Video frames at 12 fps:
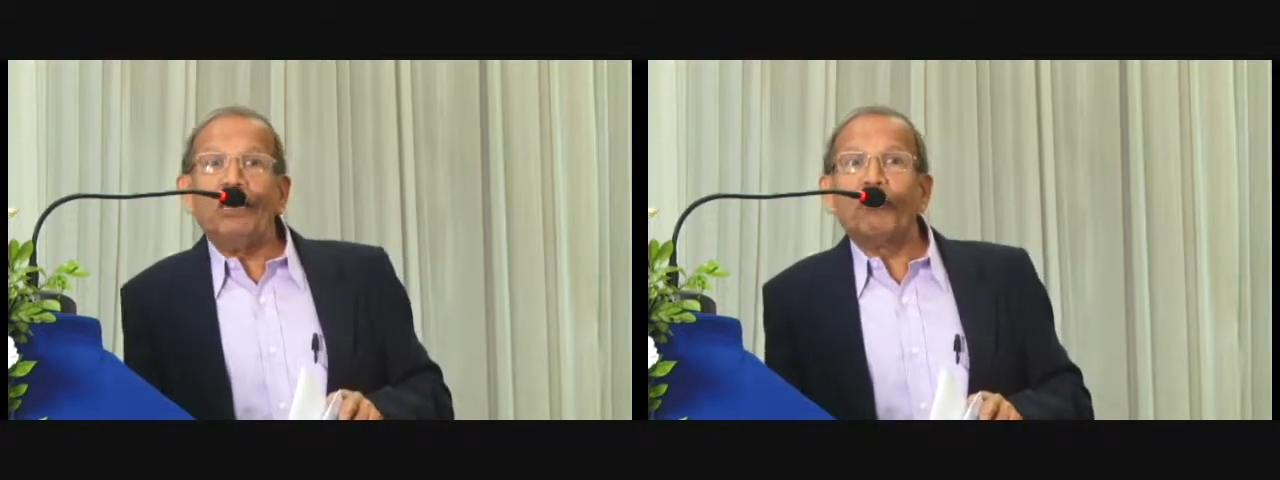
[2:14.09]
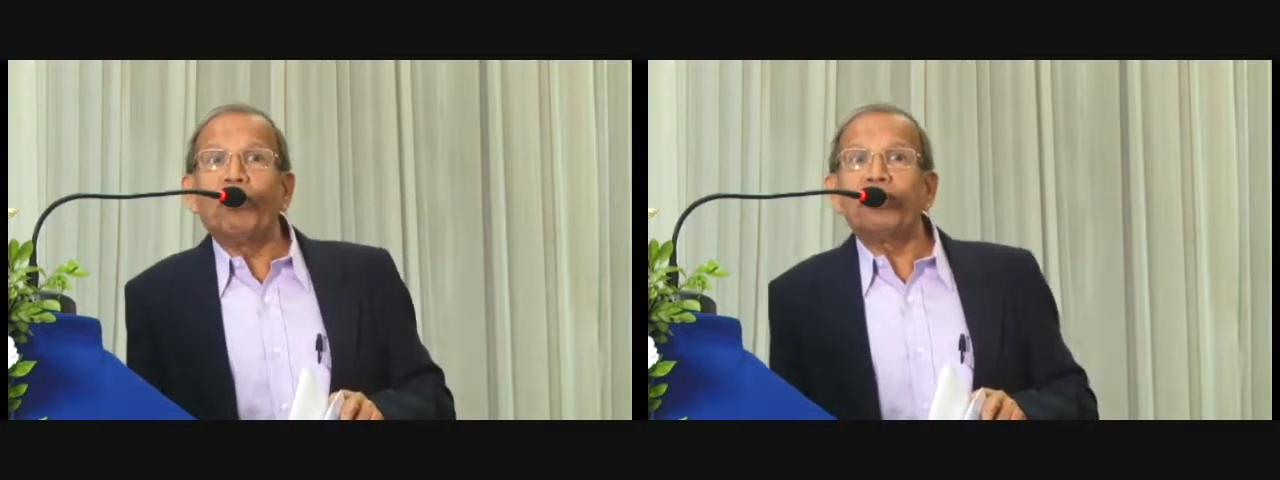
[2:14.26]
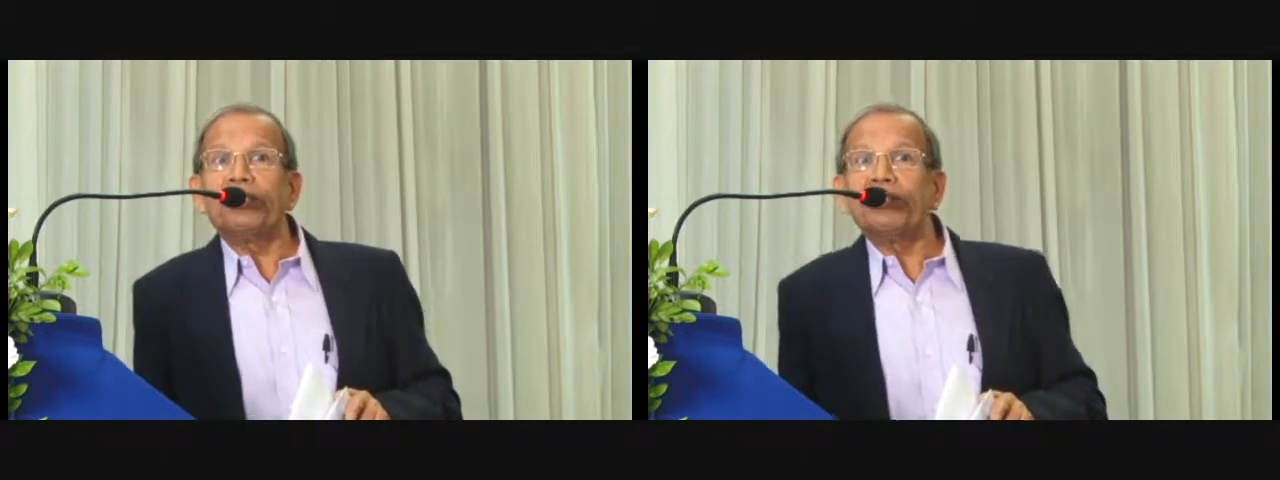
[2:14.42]

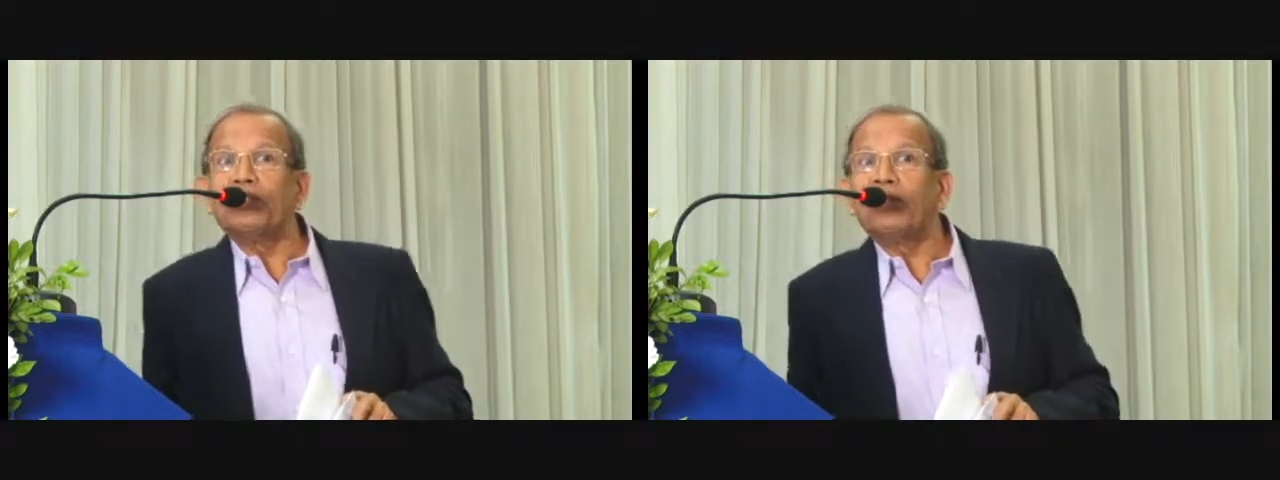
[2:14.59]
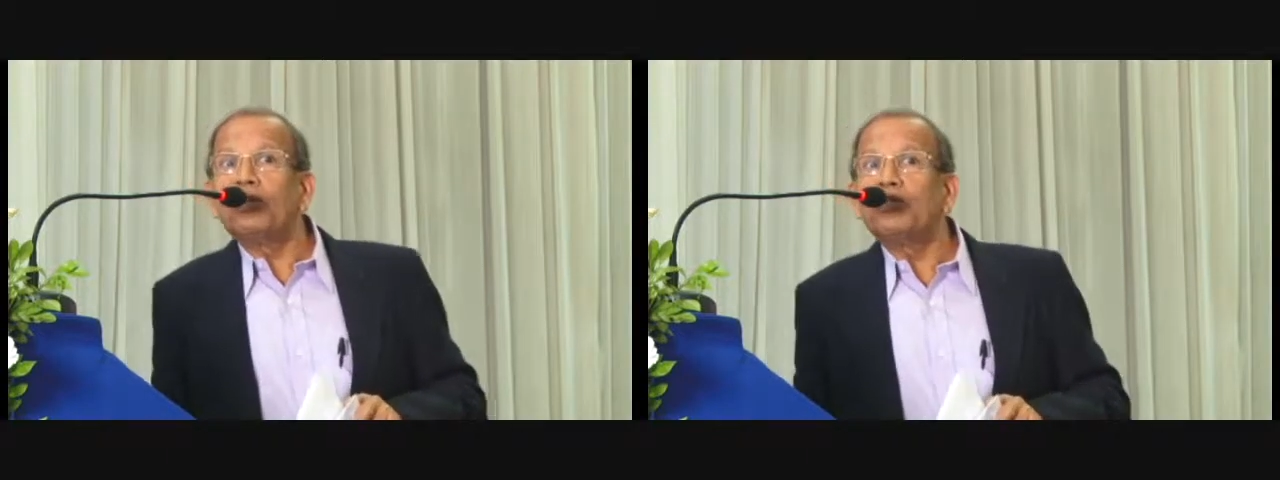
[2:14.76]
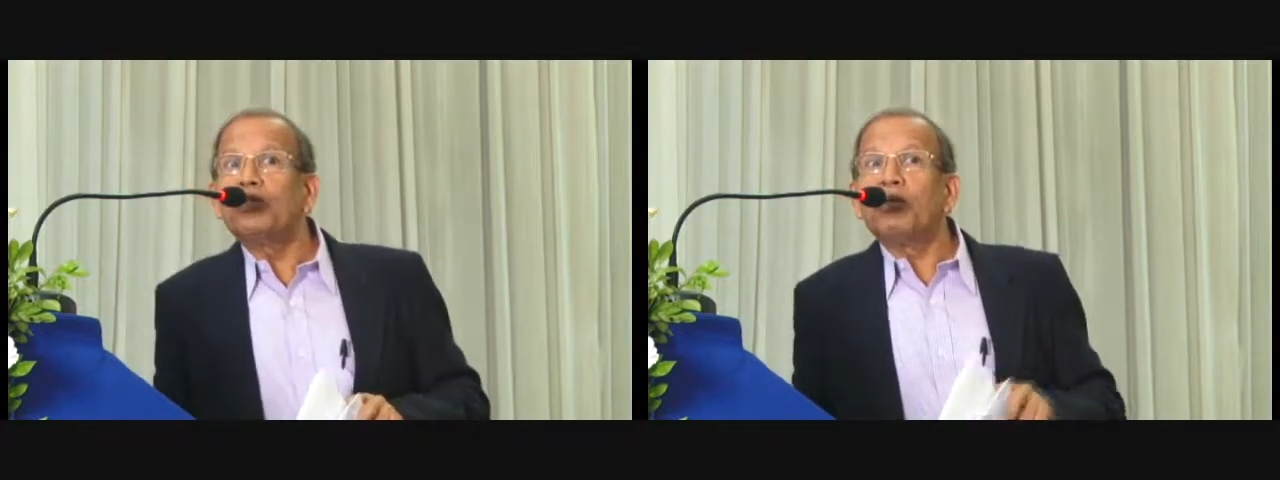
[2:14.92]
important
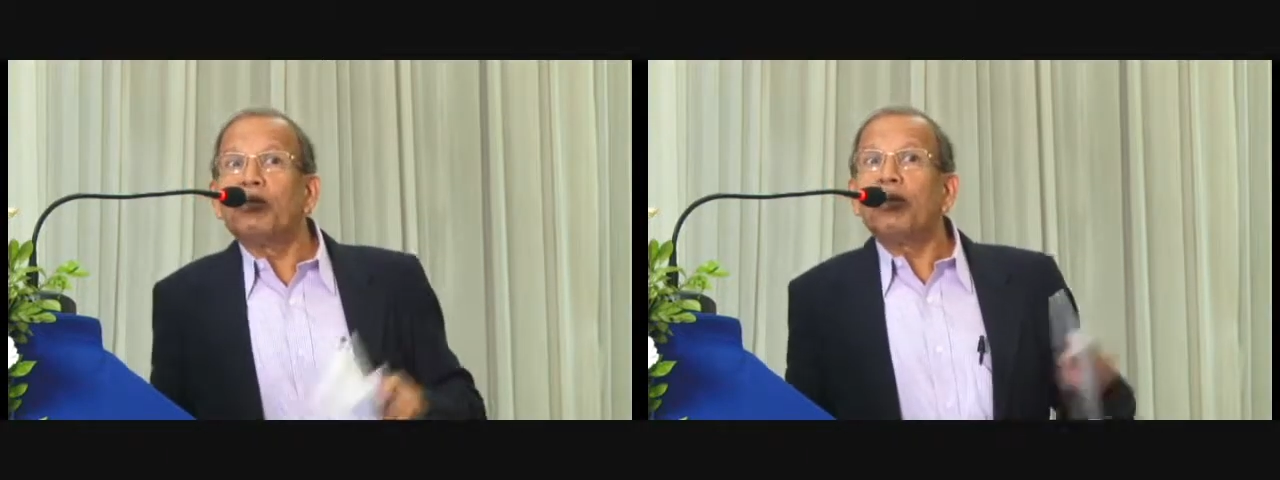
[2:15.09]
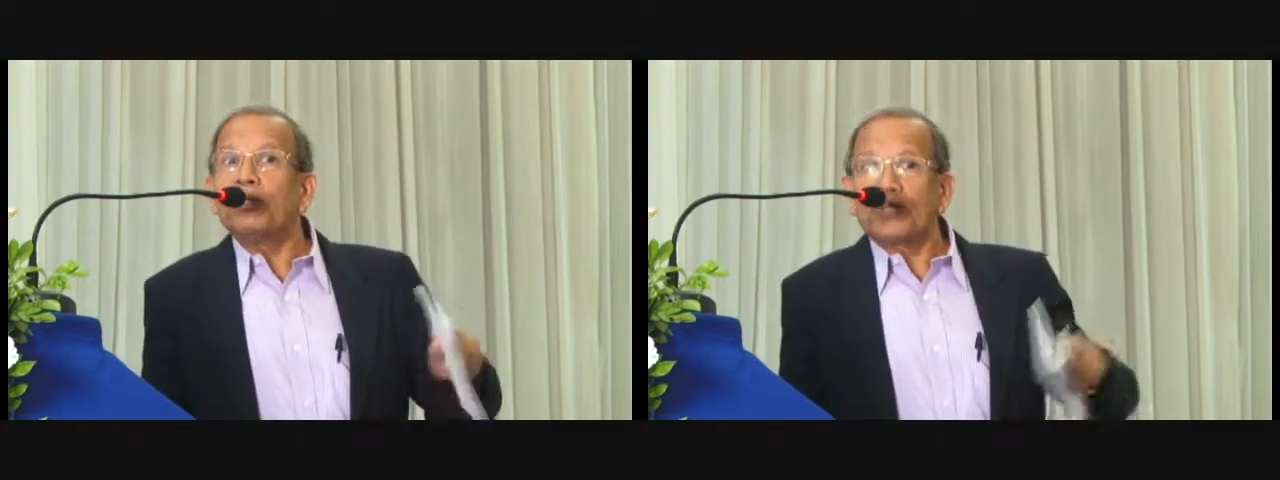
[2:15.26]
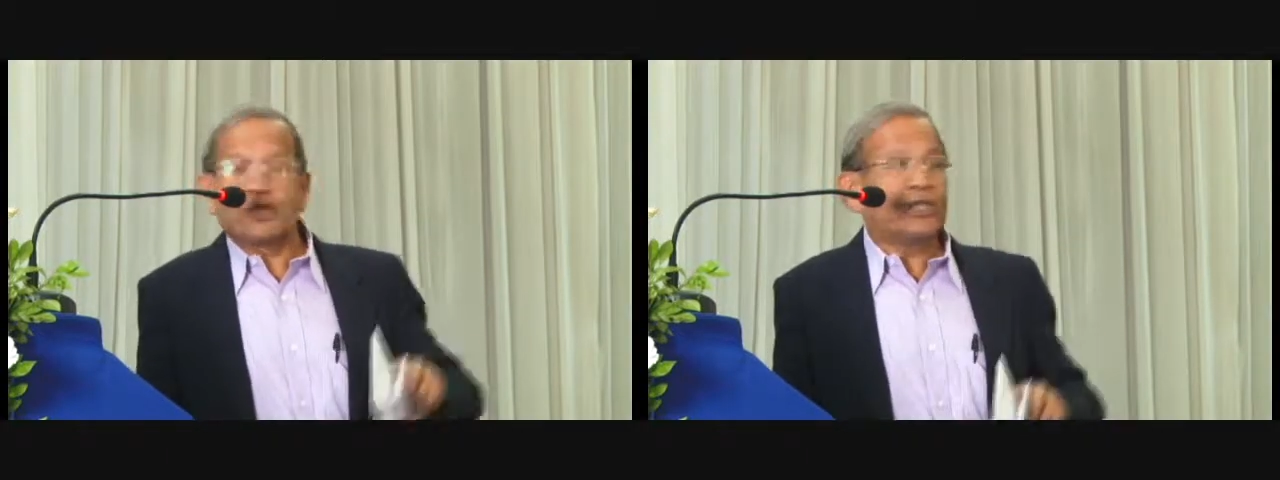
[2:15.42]
role to
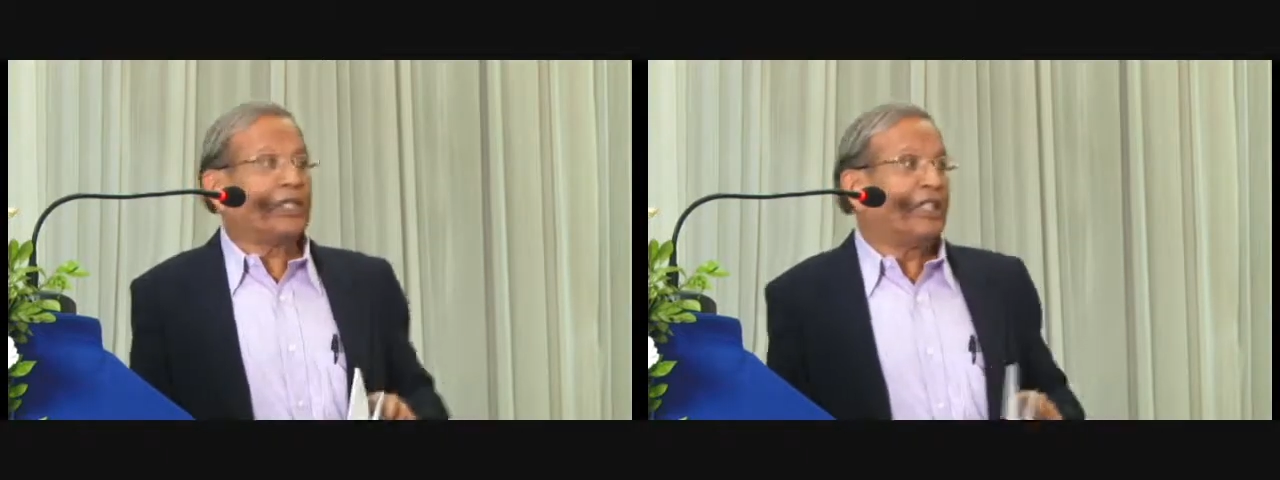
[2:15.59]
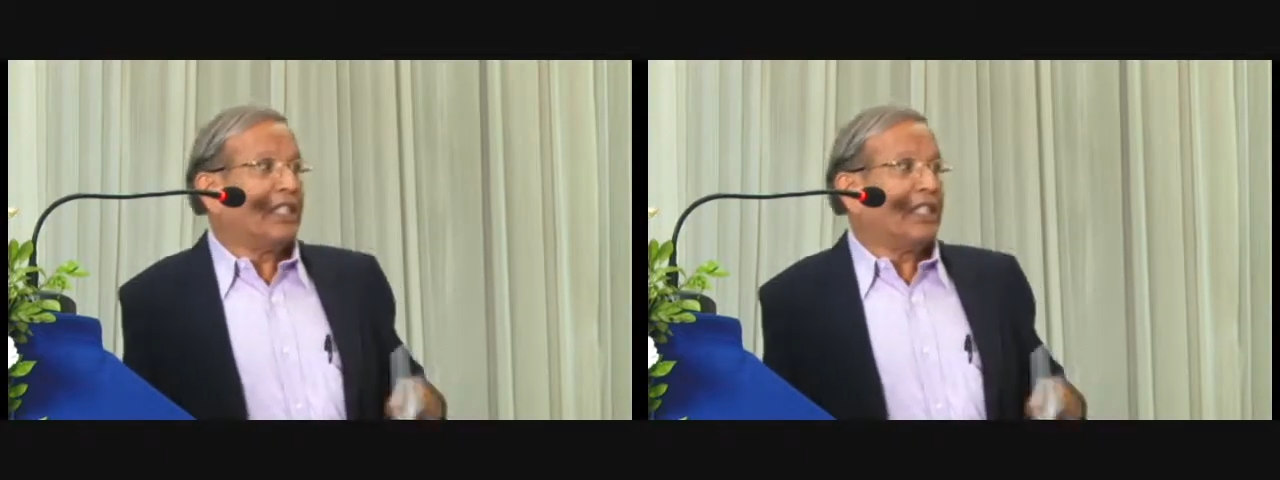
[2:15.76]
push